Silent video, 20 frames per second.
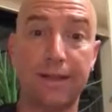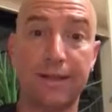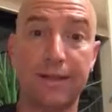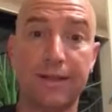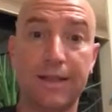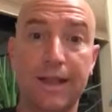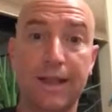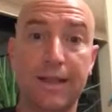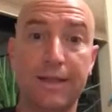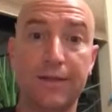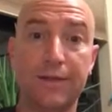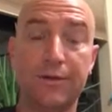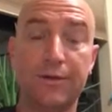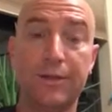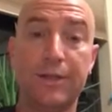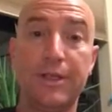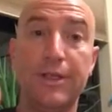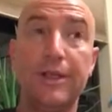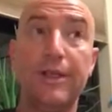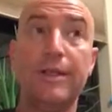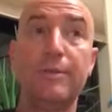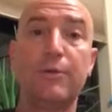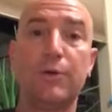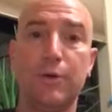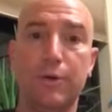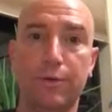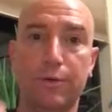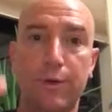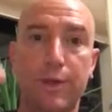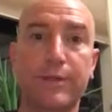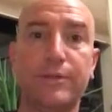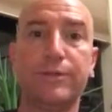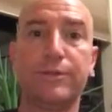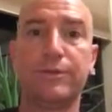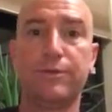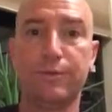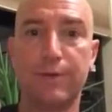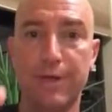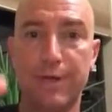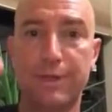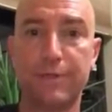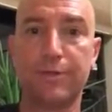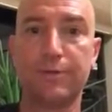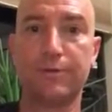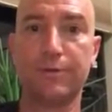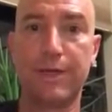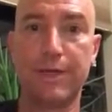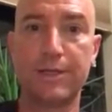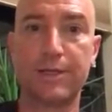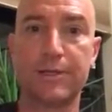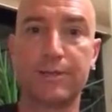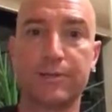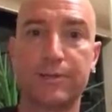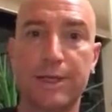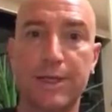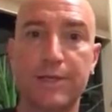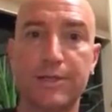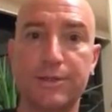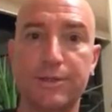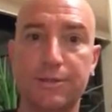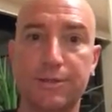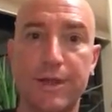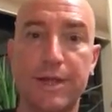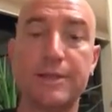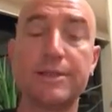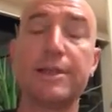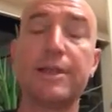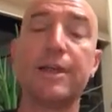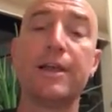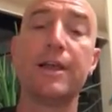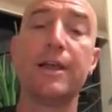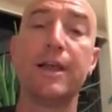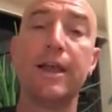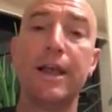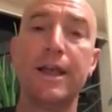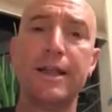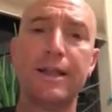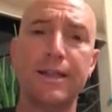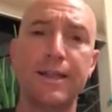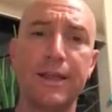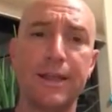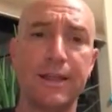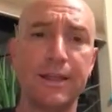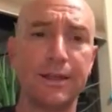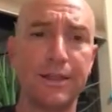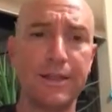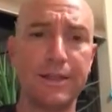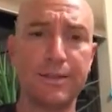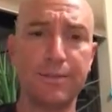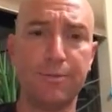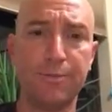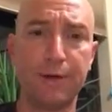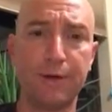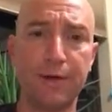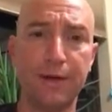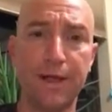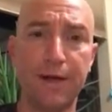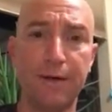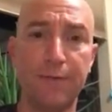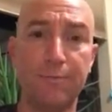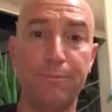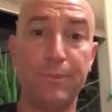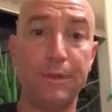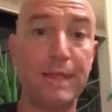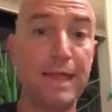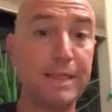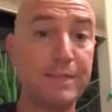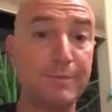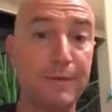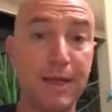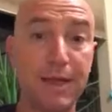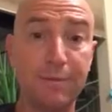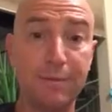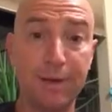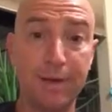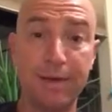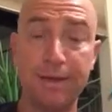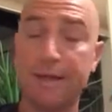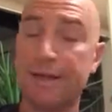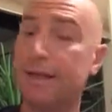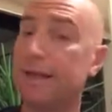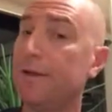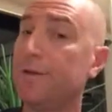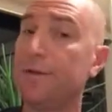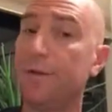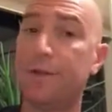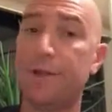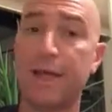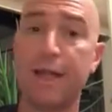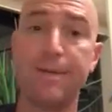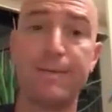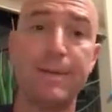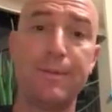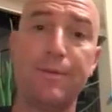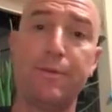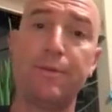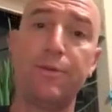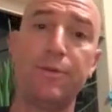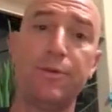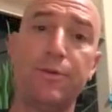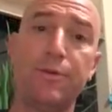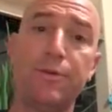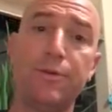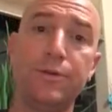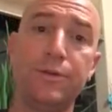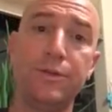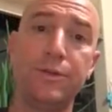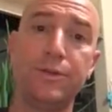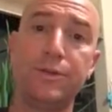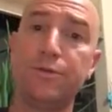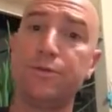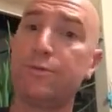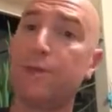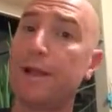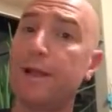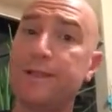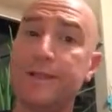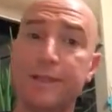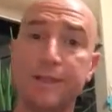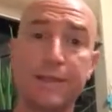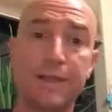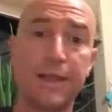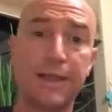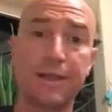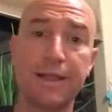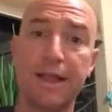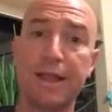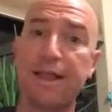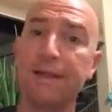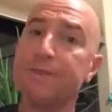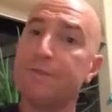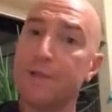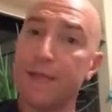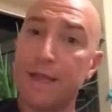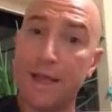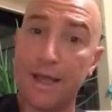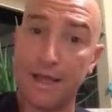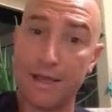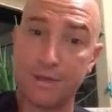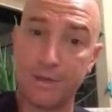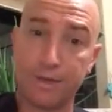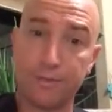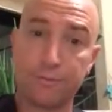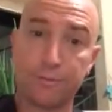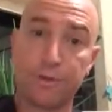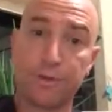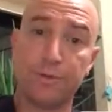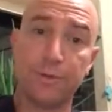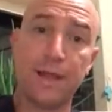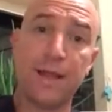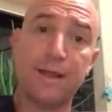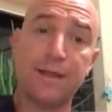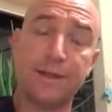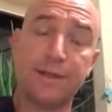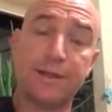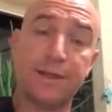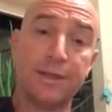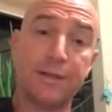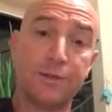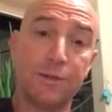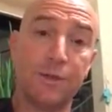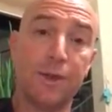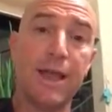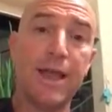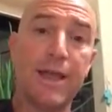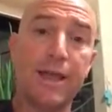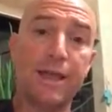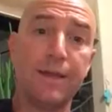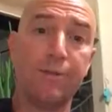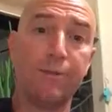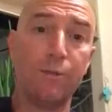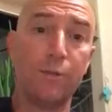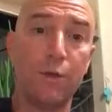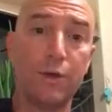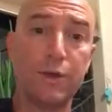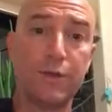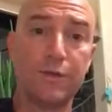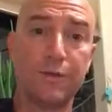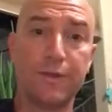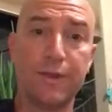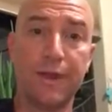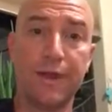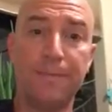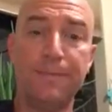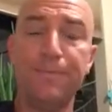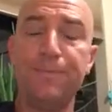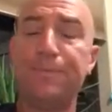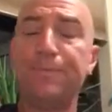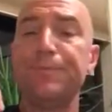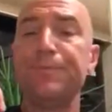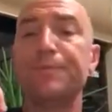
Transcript: like that, to keep going race to race to race to race to race, and I think it can lead to burnout. But that's my opinion, and I know a lot of people who just do races like that, and the reality is it's okay, it works for them,